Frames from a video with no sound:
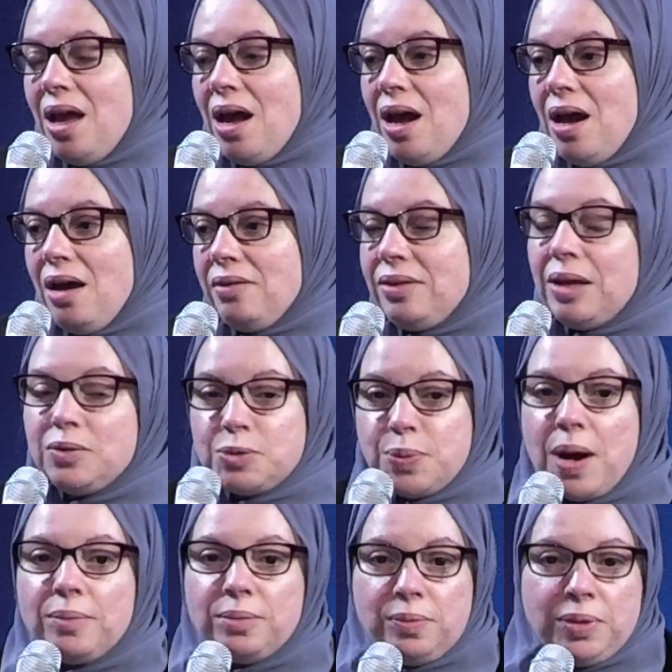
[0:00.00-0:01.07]
that was
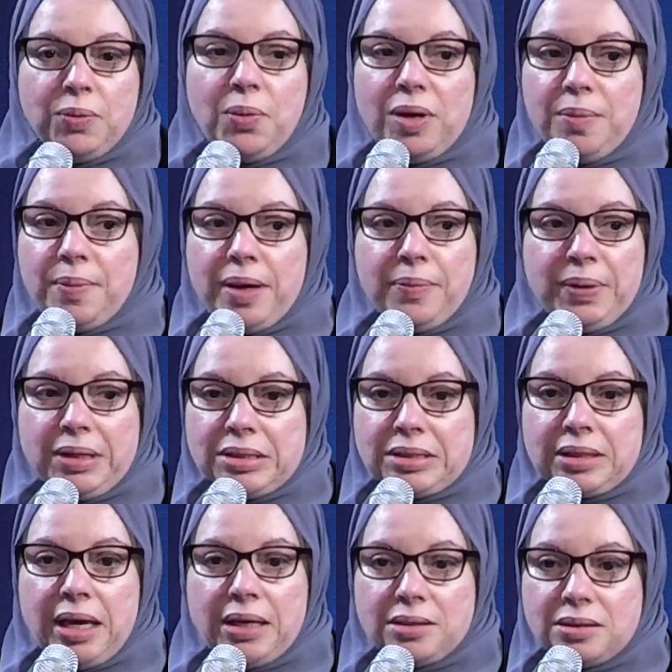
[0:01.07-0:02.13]
probably one of my biggest
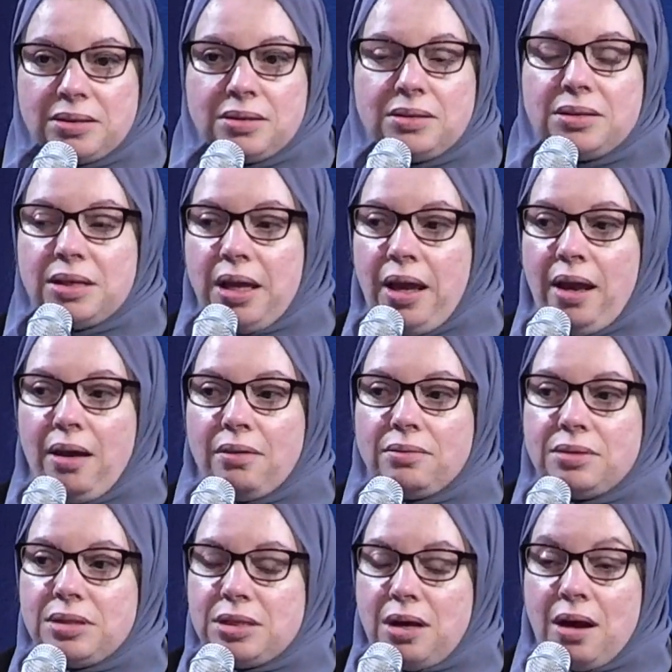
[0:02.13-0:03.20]
cases.
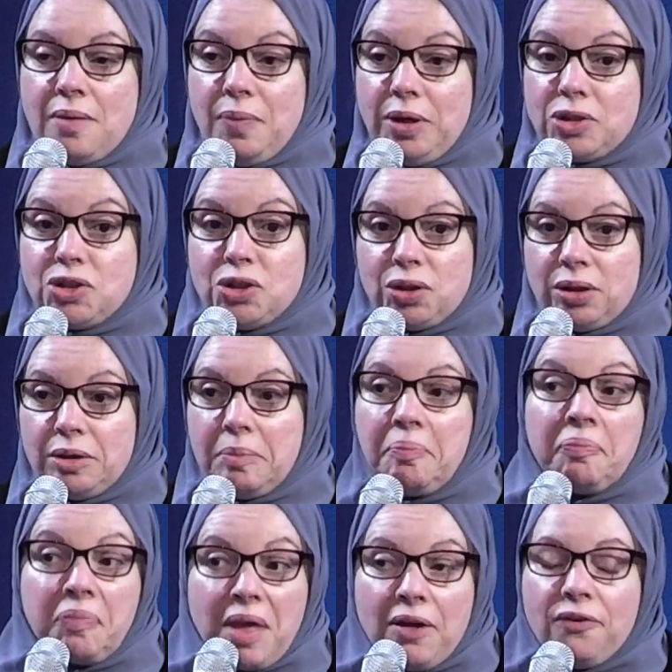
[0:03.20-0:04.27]
And it took
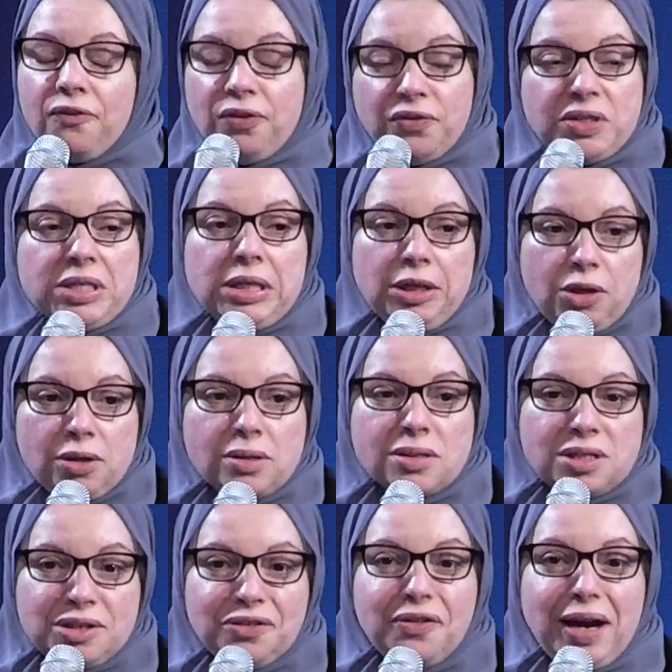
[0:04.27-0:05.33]
15 years
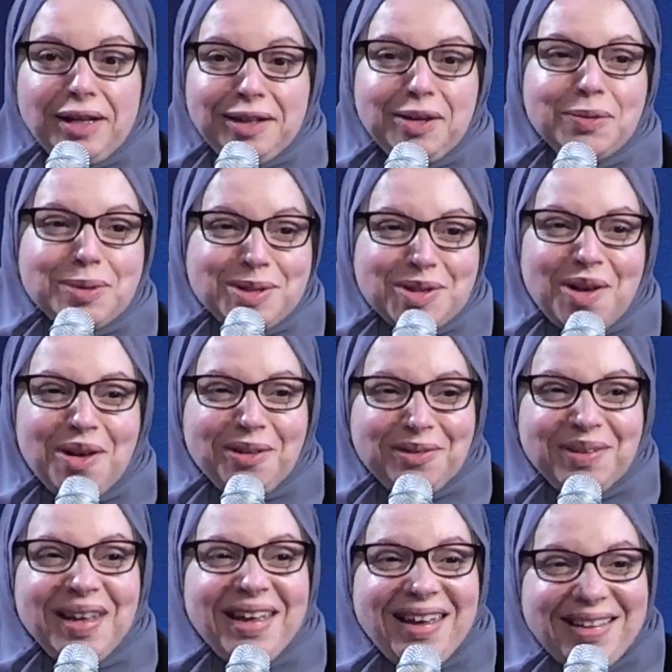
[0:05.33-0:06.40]
to finally resolve
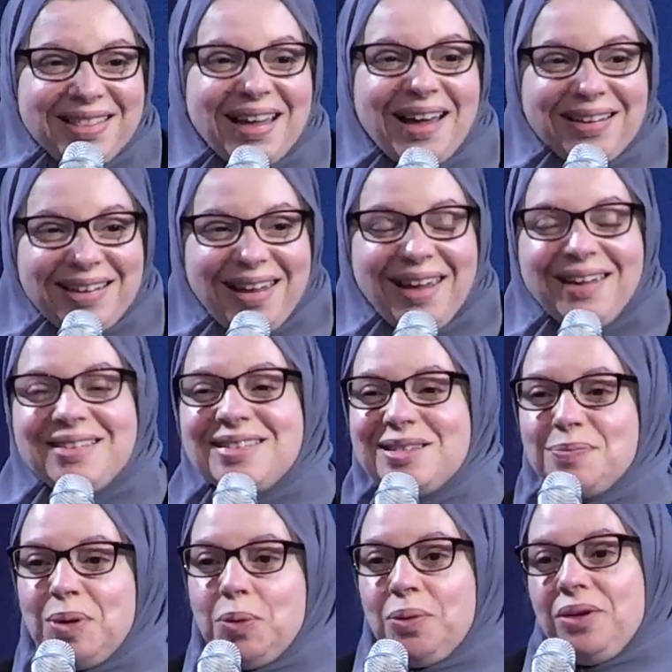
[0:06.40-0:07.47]
that case,
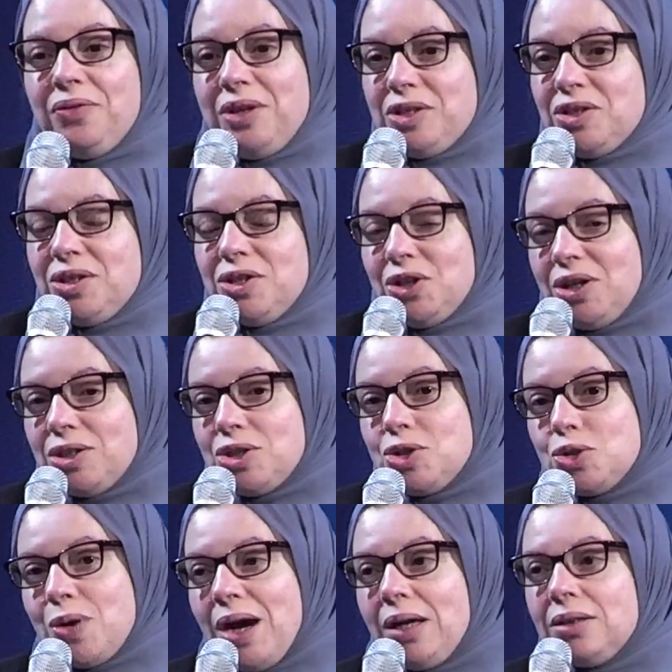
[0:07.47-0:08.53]
but we eventually took it to
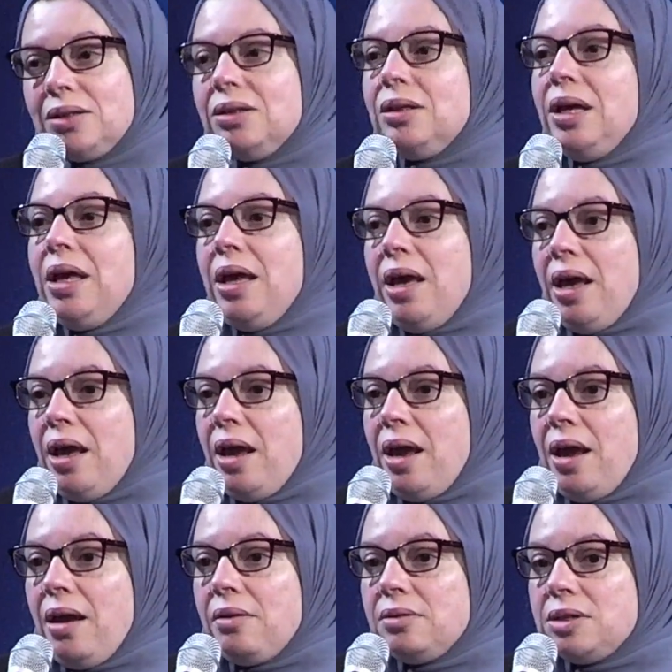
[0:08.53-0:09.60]
trial
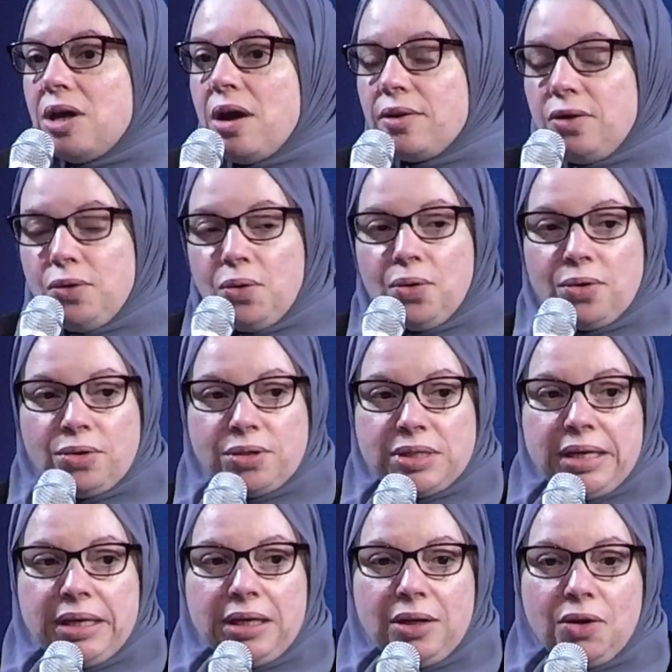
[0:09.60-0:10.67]
and got an order
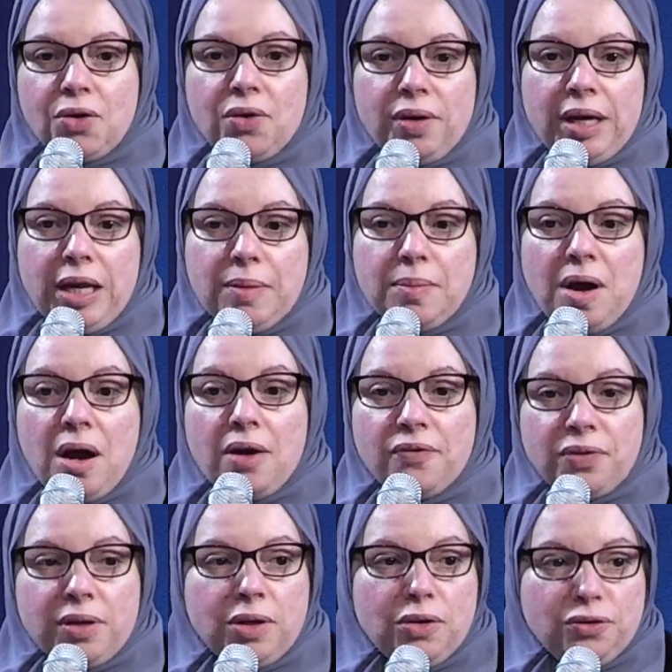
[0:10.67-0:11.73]
taking her name off
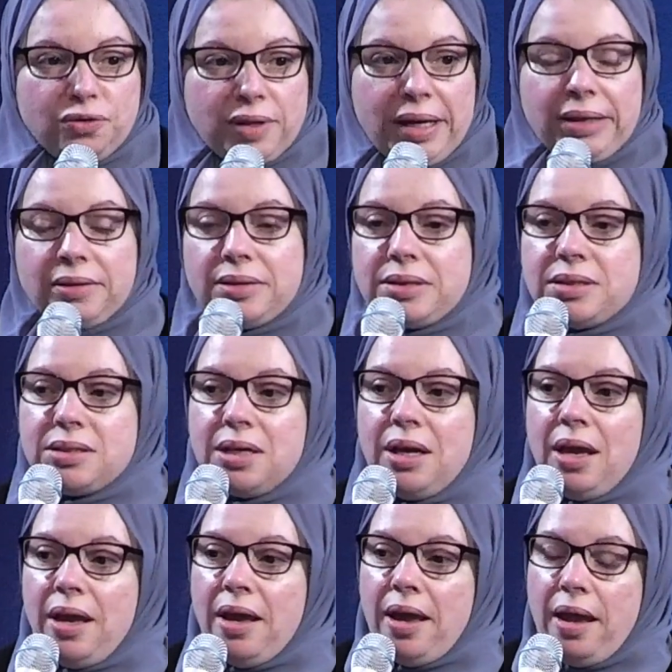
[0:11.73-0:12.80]
the no-fly list,
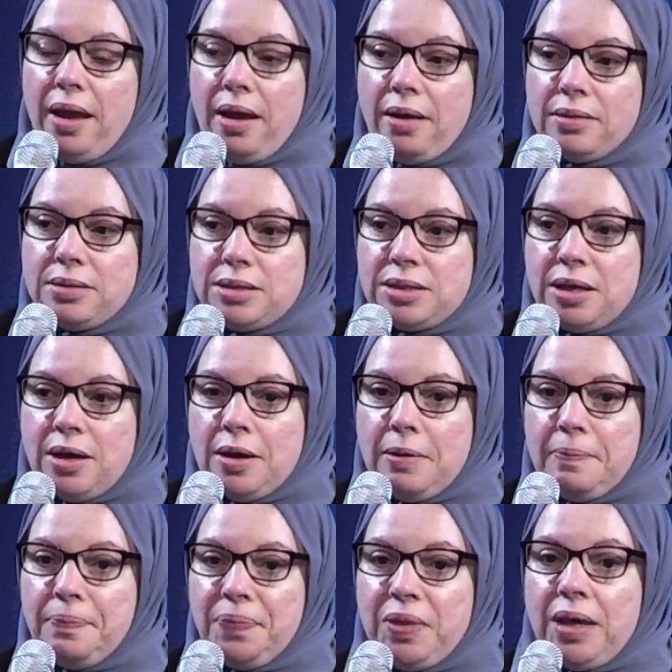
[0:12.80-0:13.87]
and
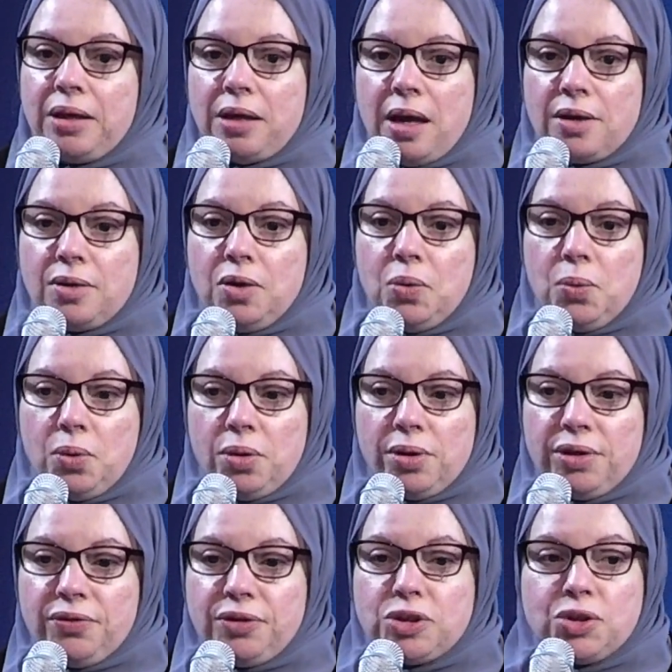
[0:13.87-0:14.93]
then got an award
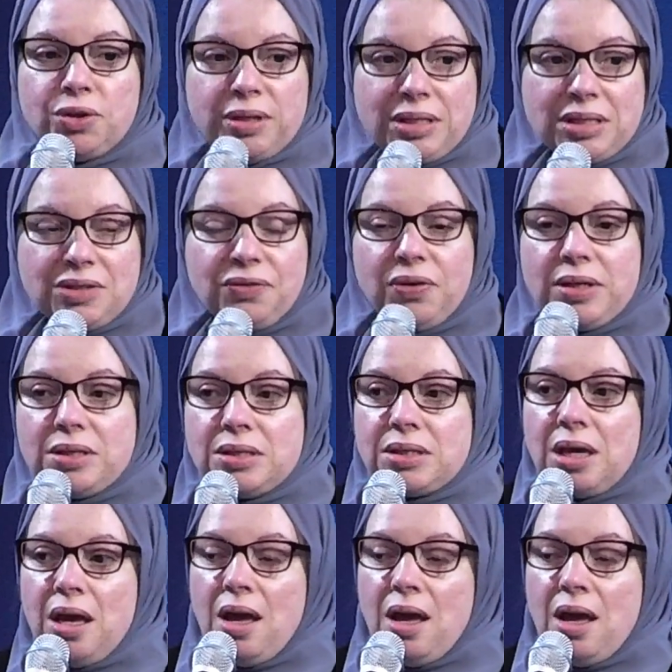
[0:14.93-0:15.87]
of attorney's fees